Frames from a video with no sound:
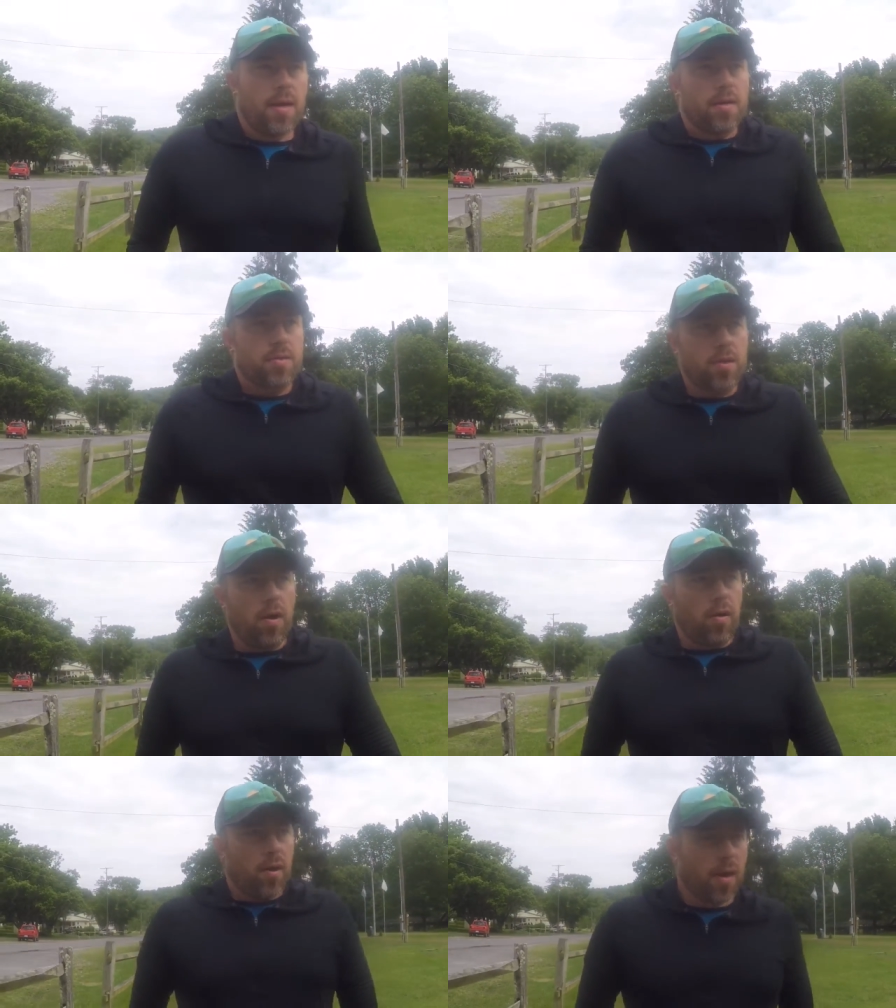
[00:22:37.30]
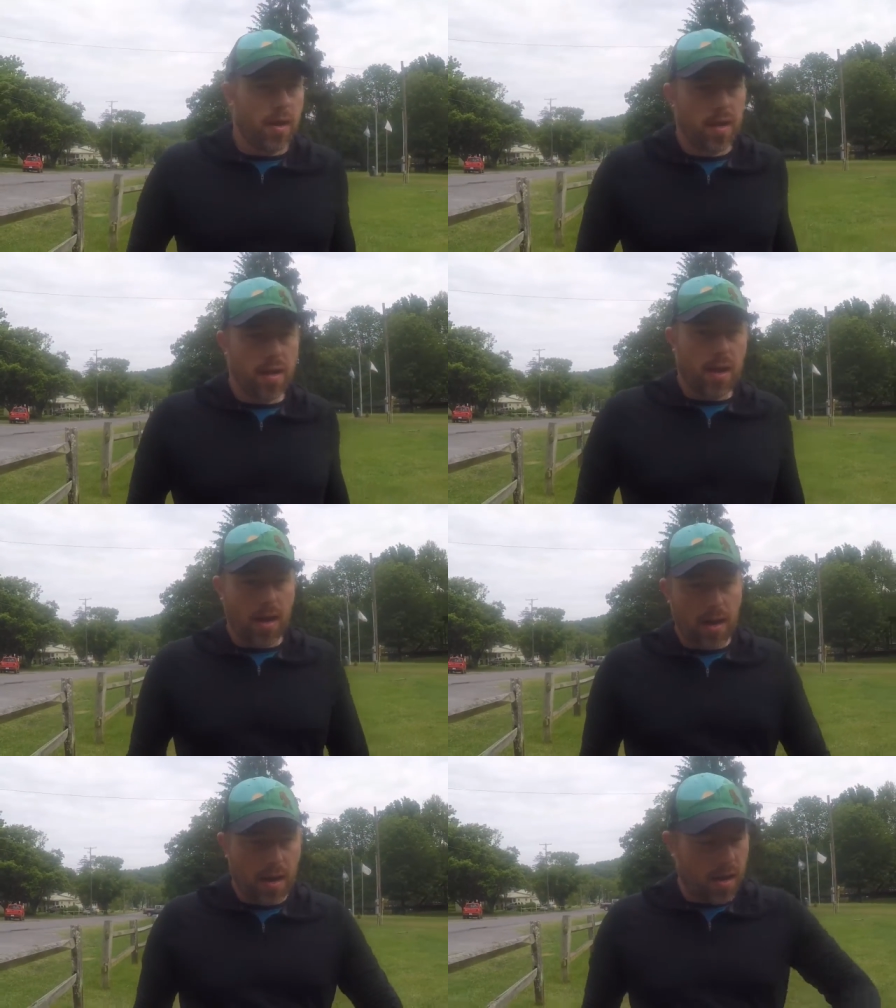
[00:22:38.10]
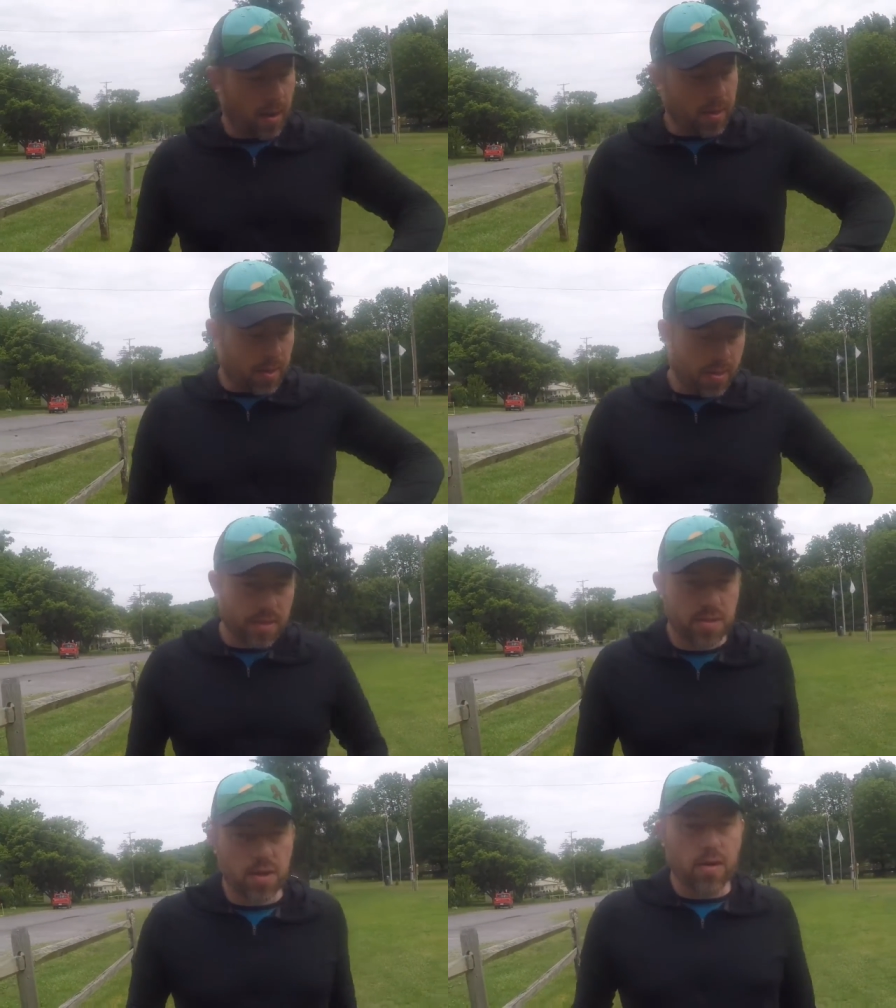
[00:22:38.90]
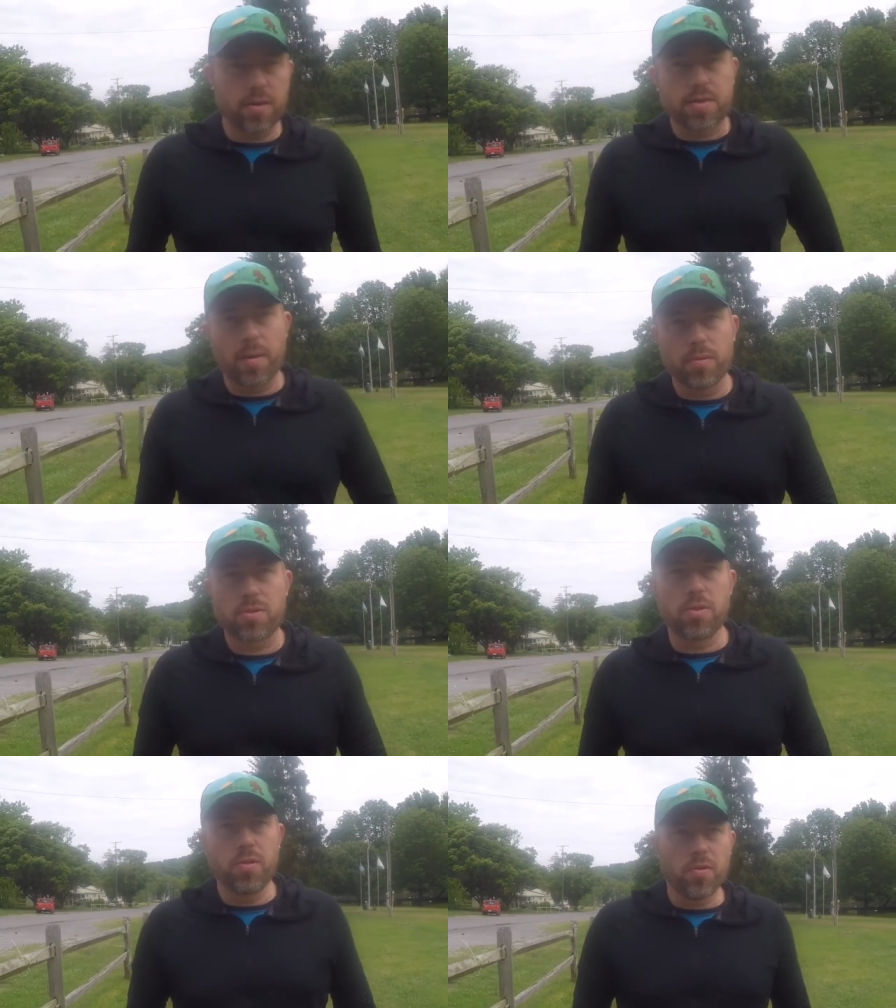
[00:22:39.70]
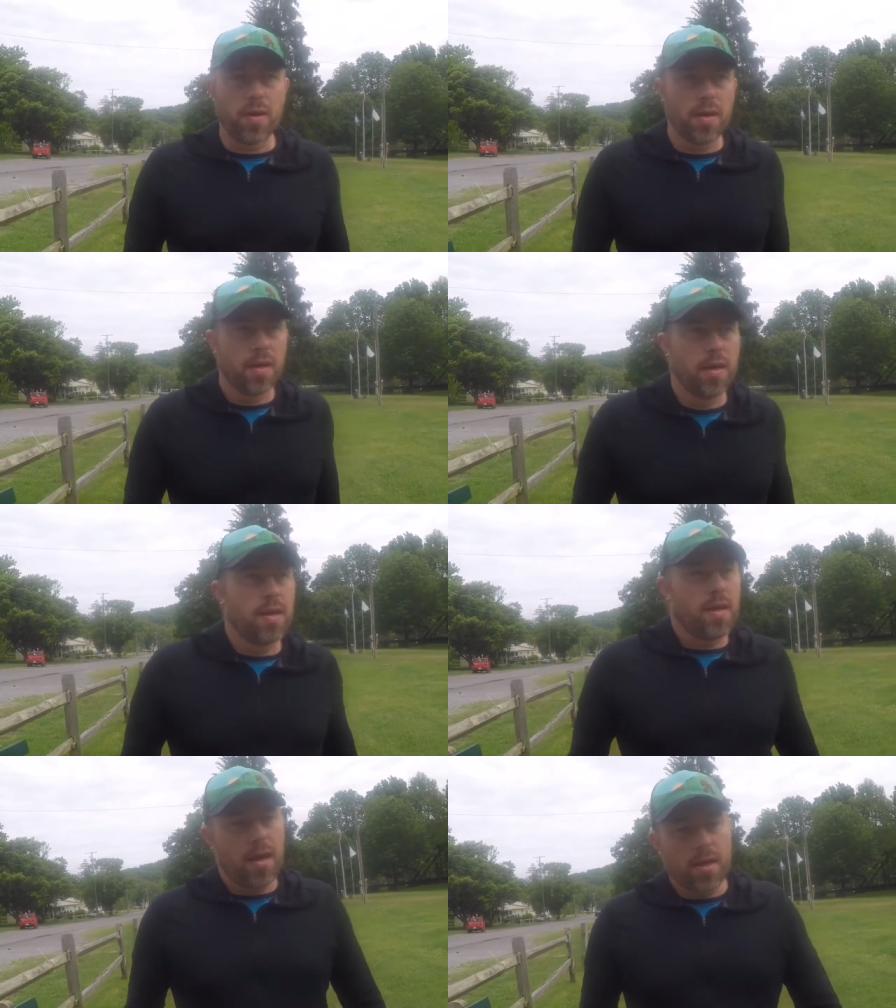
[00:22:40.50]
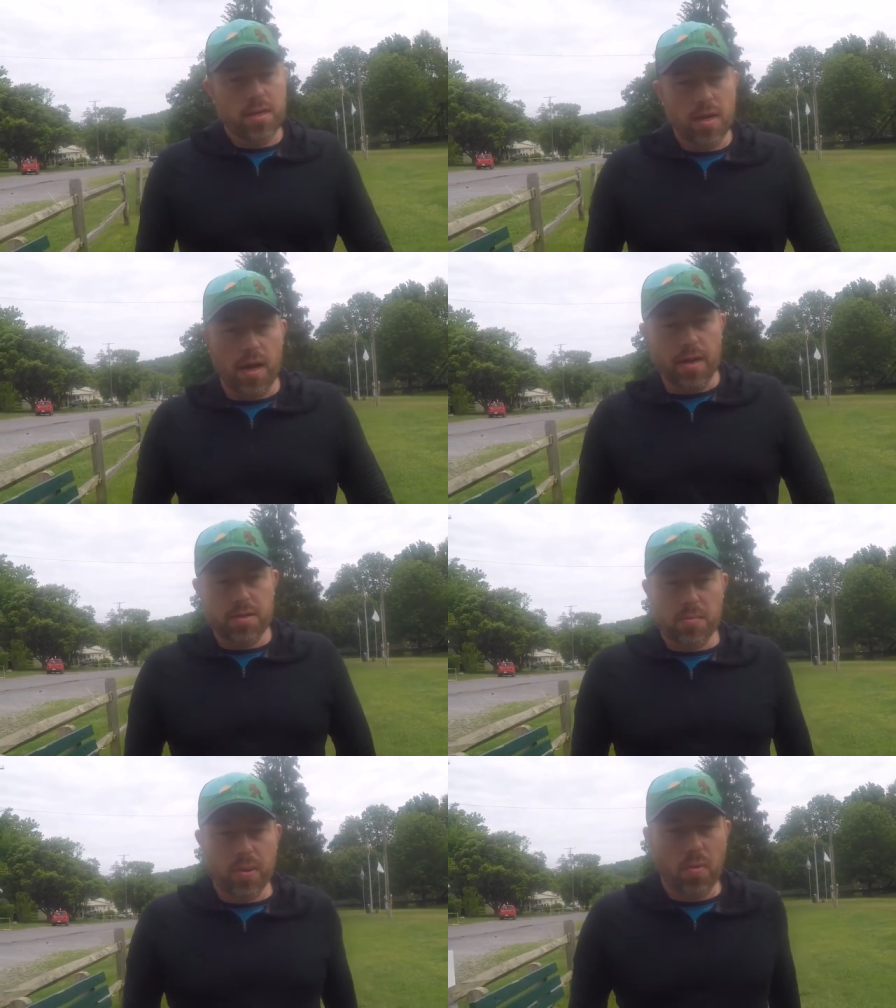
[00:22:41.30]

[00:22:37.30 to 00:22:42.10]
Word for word: So I'm getting a late start. It's almost noon. It took me a